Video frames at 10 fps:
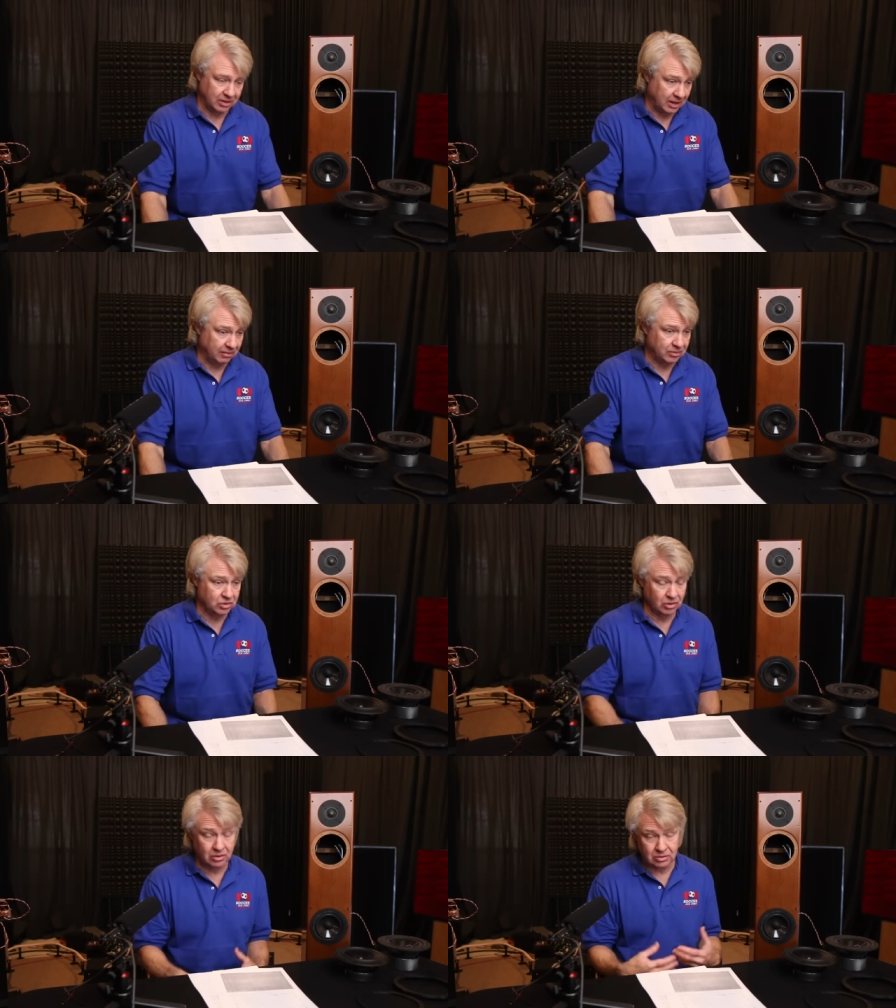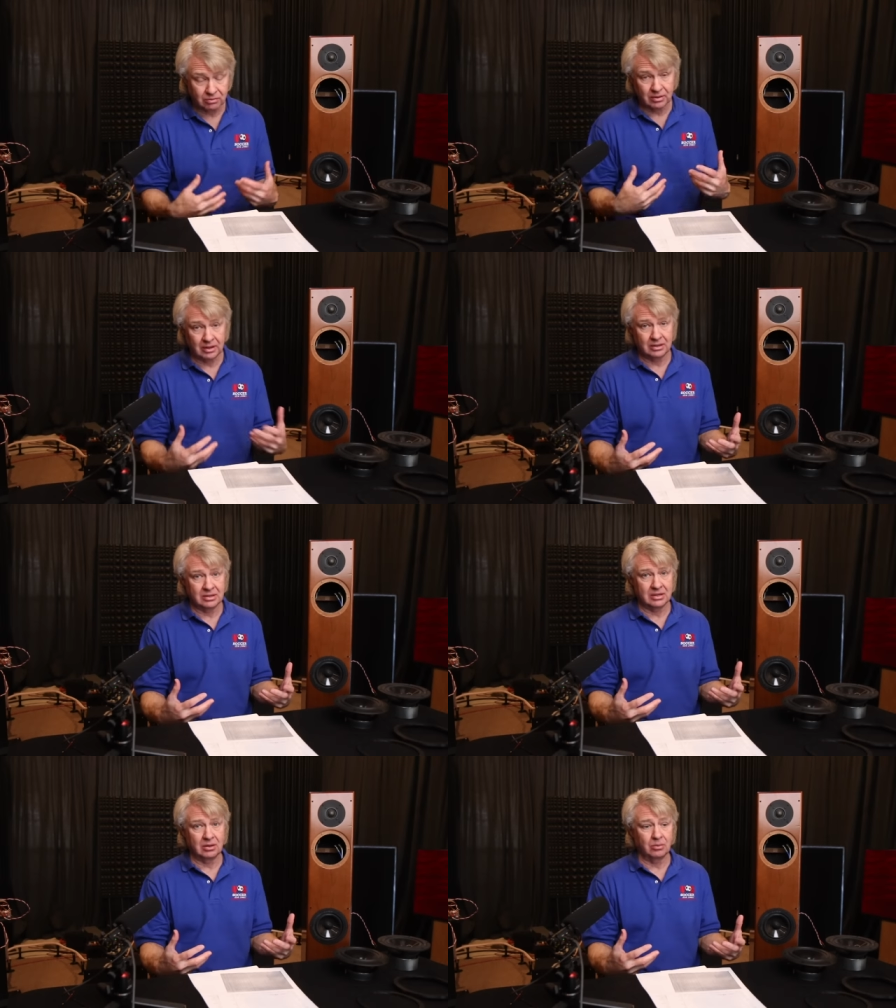I have to charge you for that
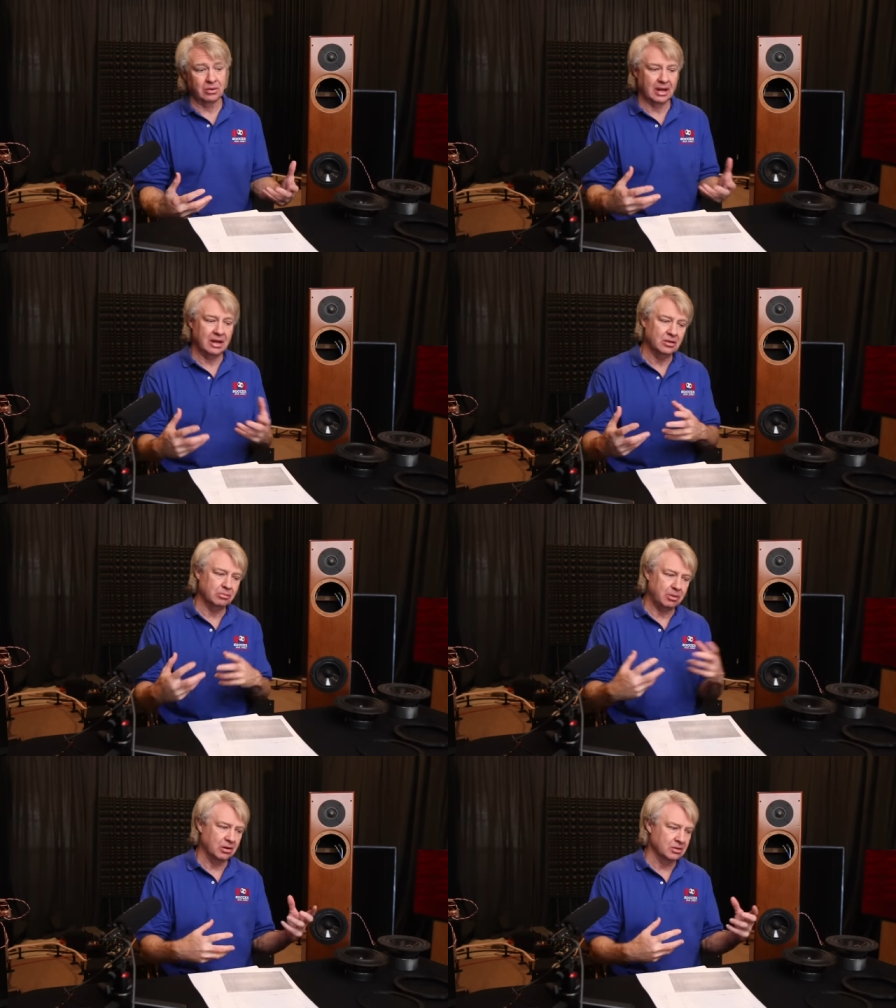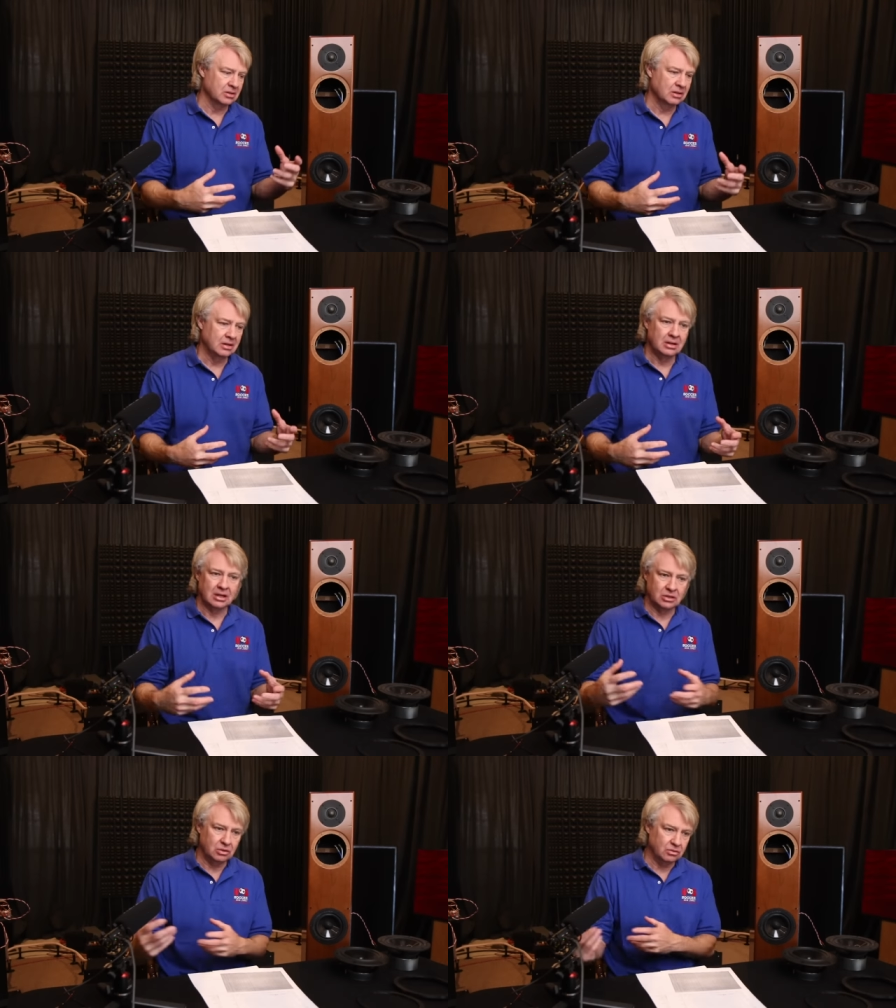design work and the parts,
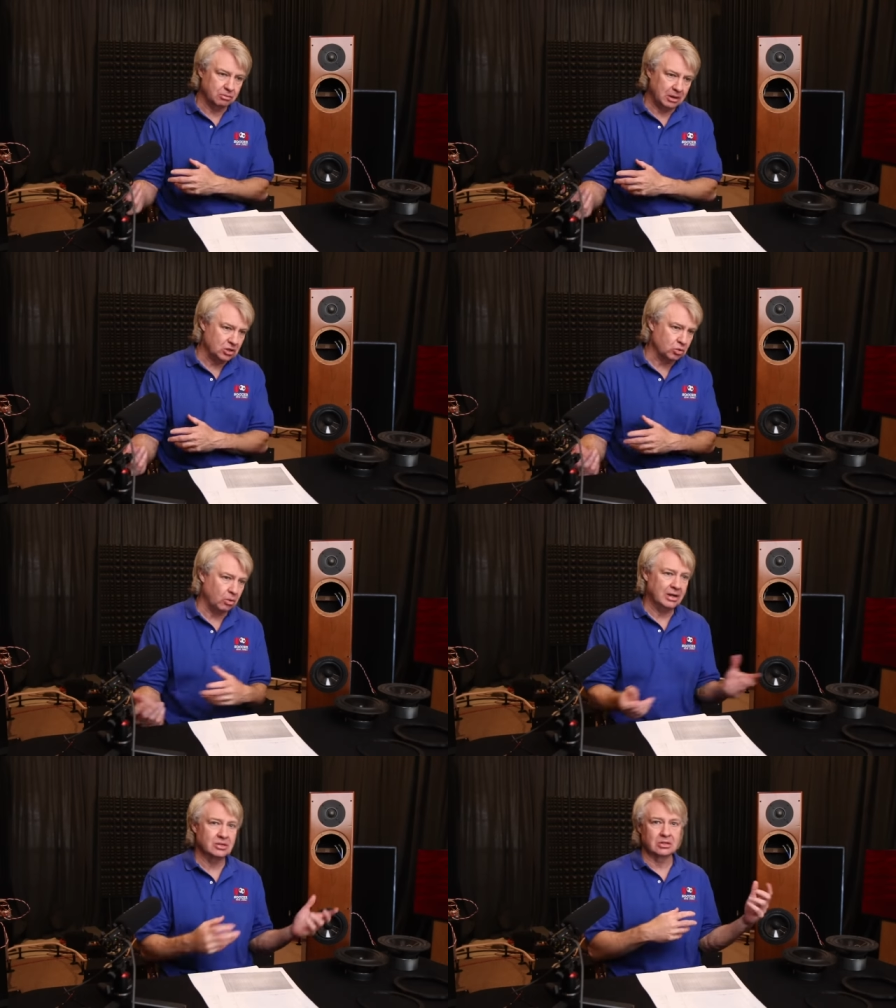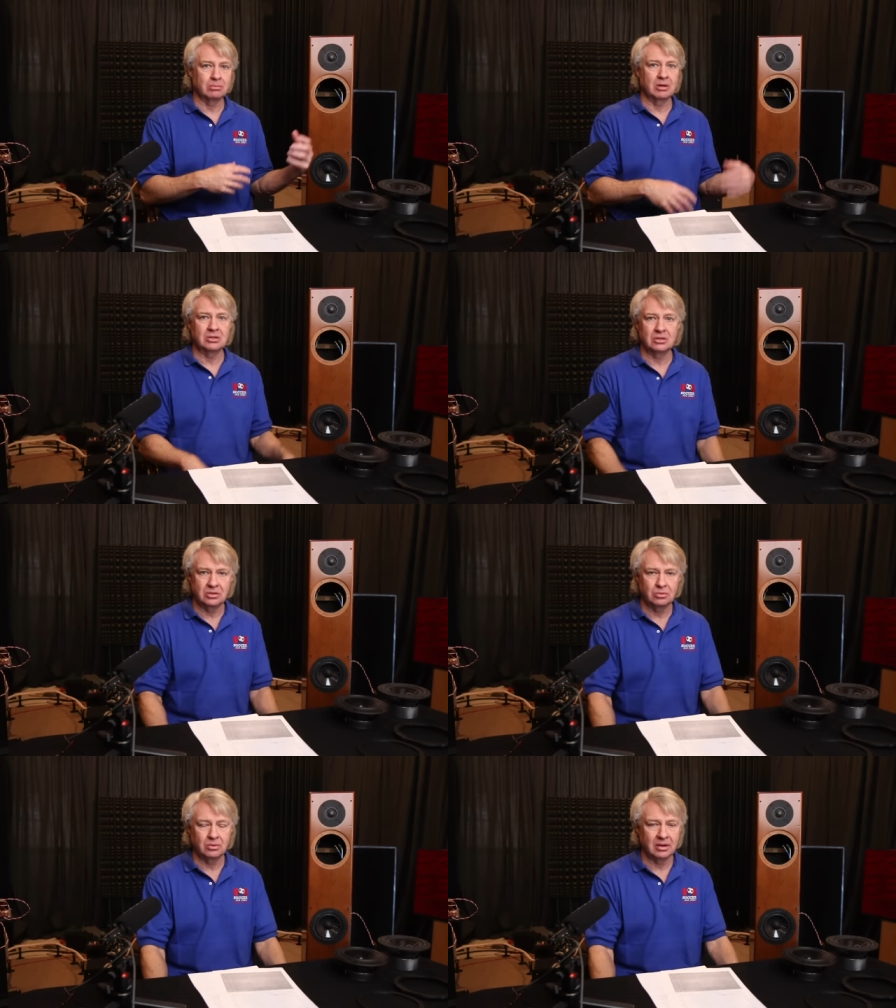and you've spent twice as much as
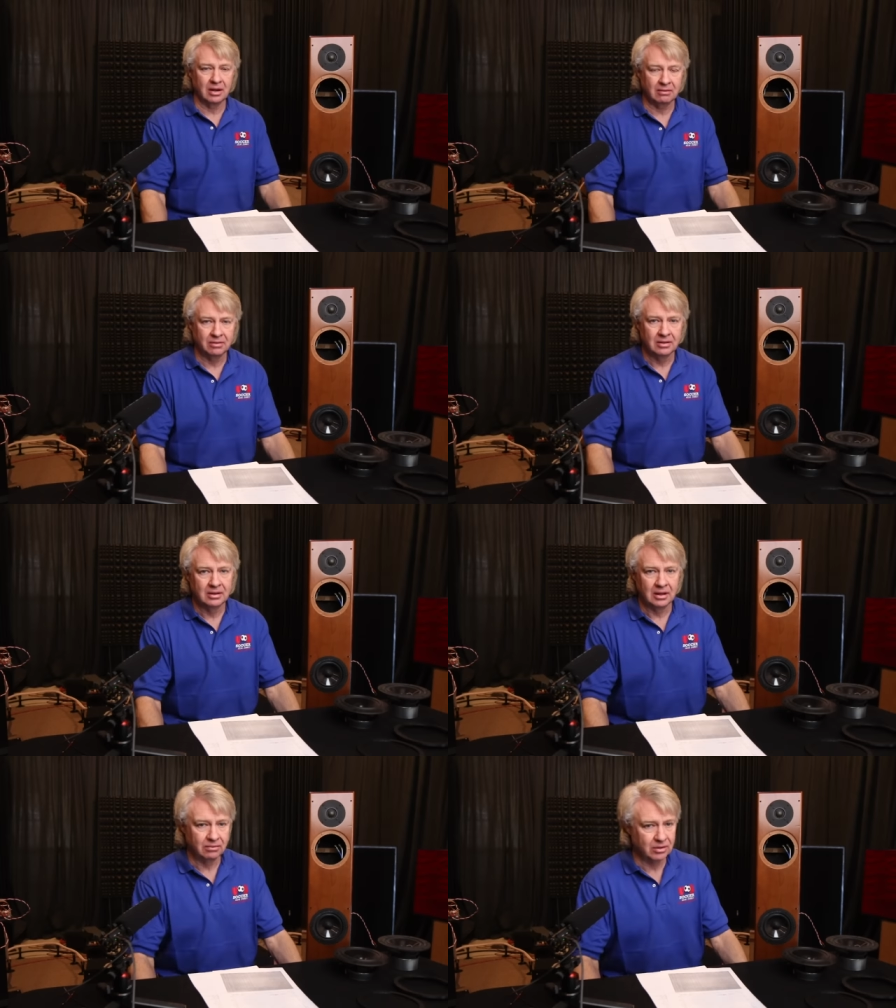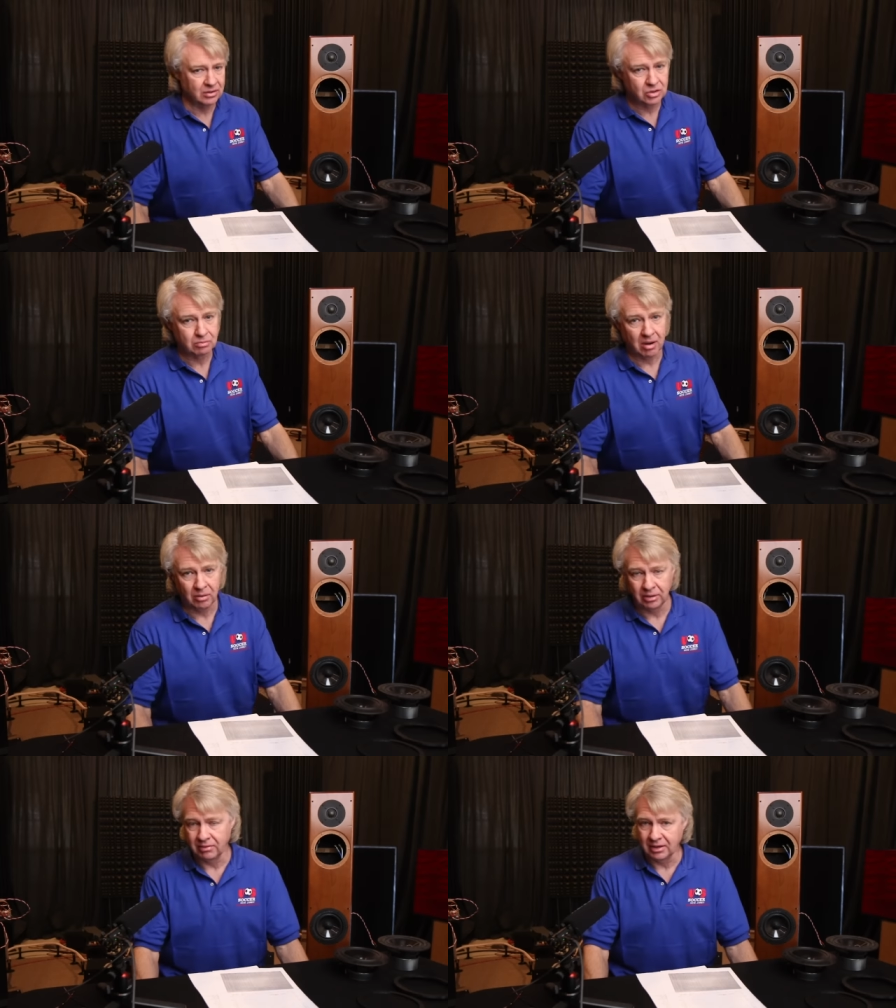you would have if you'd have just bought
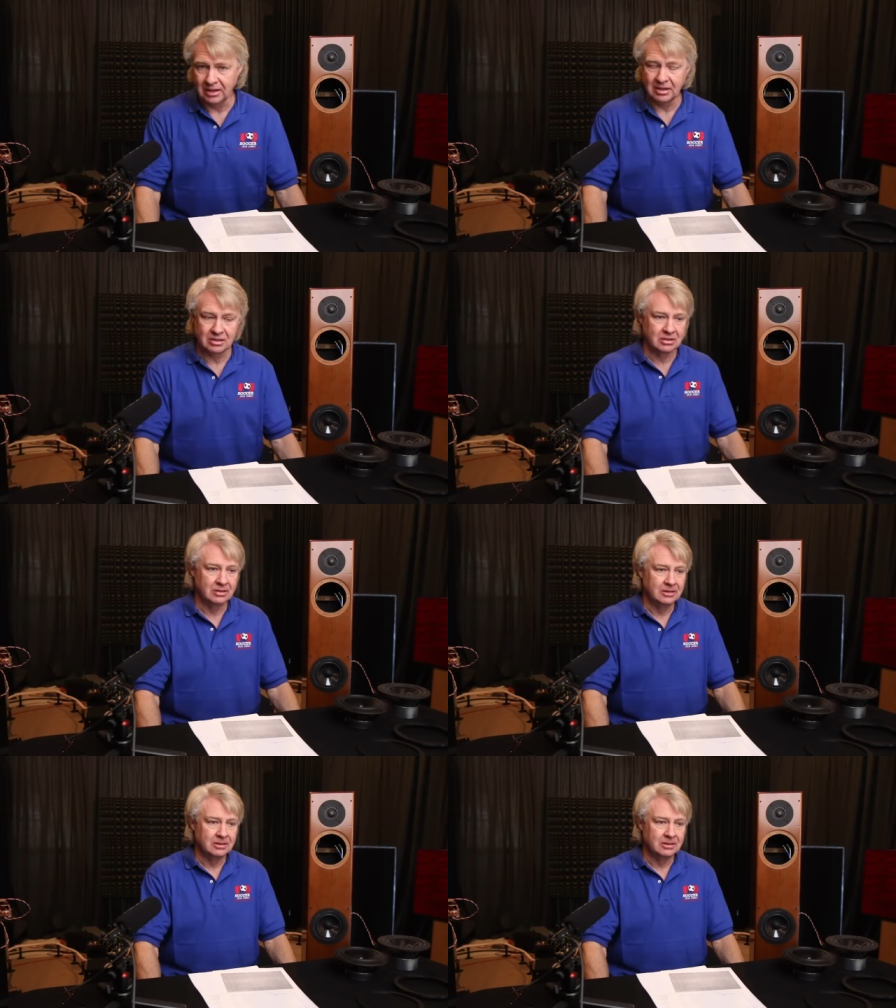one of our kits.